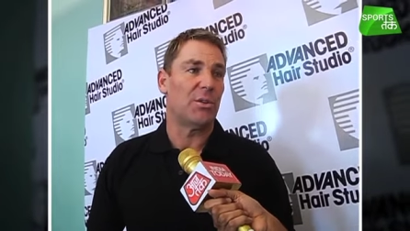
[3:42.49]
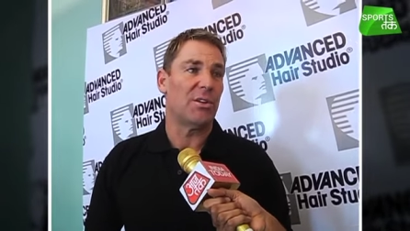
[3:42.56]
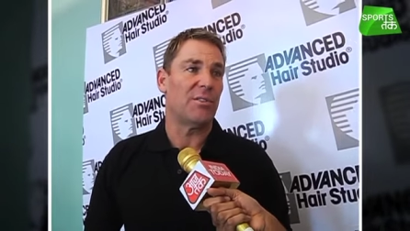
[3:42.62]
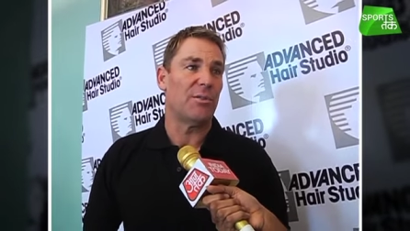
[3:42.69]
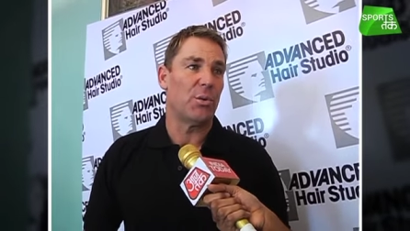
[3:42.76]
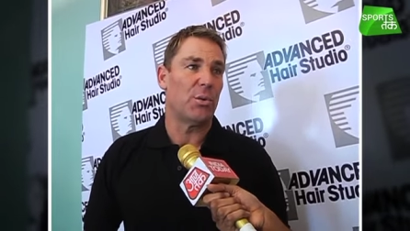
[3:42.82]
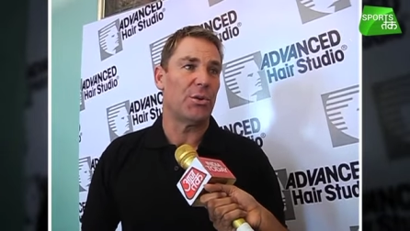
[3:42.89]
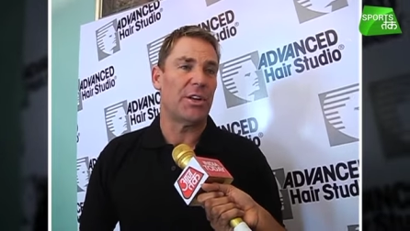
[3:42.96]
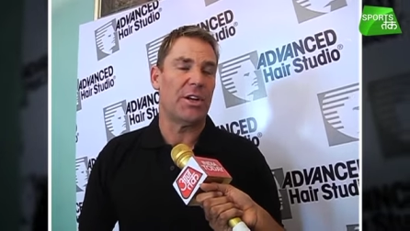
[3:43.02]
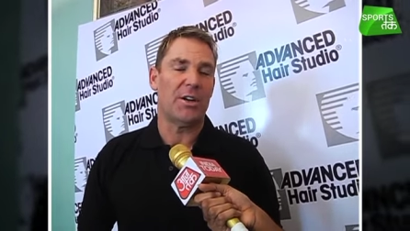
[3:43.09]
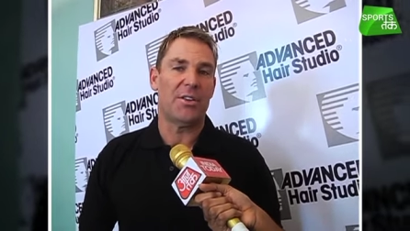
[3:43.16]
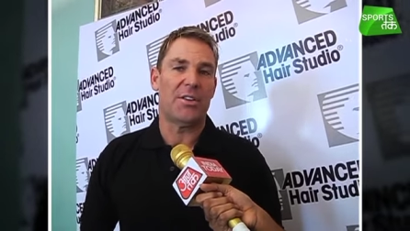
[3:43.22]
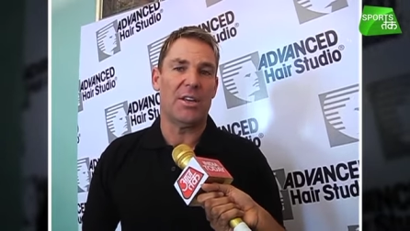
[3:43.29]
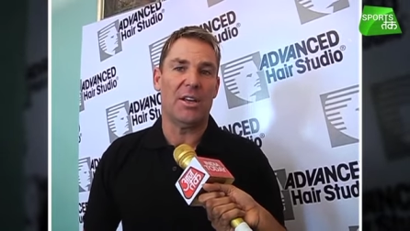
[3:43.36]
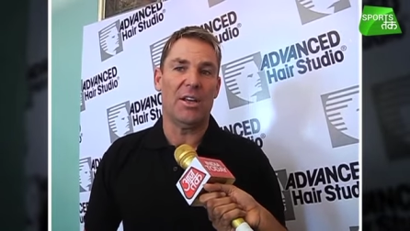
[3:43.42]
looking forward to that. And
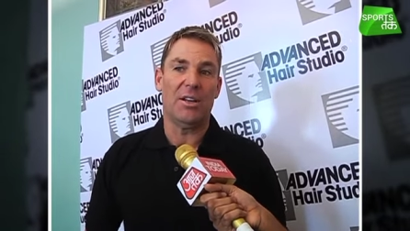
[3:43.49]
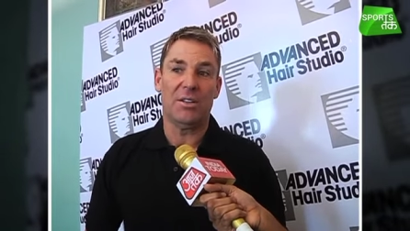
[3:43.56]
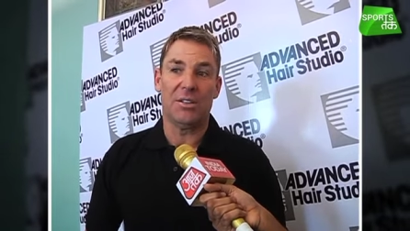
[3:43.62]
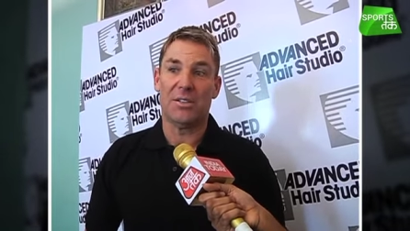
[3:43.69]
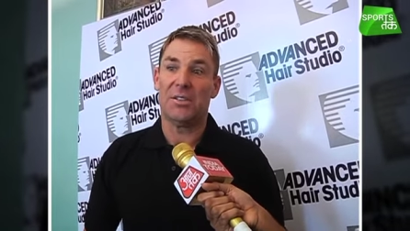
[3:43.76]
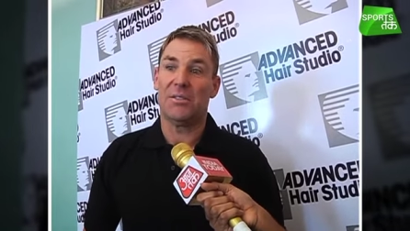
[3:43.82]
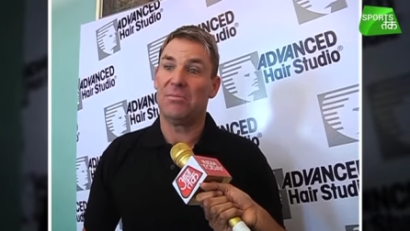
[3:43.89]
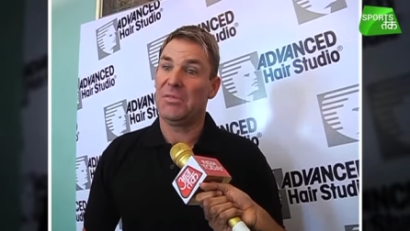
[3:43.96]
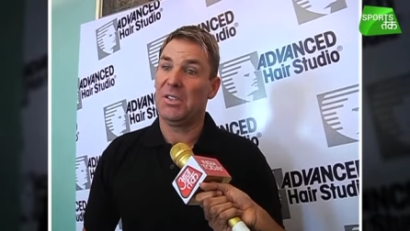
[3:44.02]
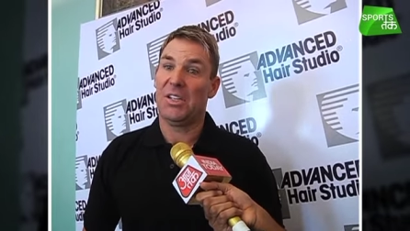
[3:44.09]
I think England are,